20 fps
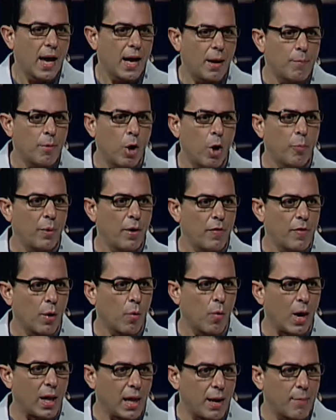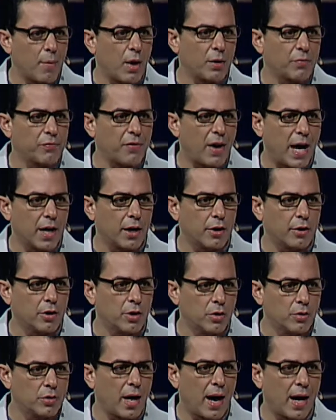And I'm hoping that while I'm on fire,
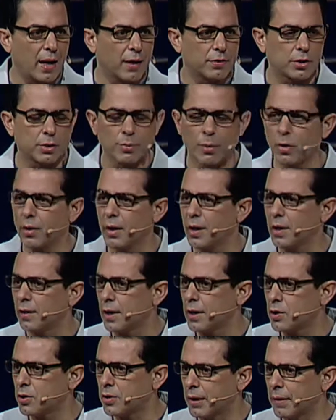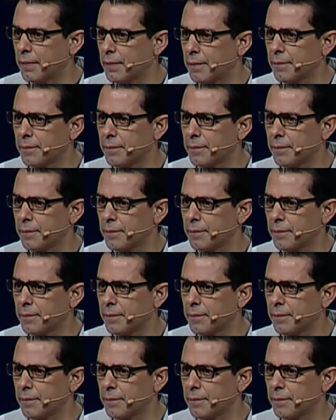you die of smoke inhalation.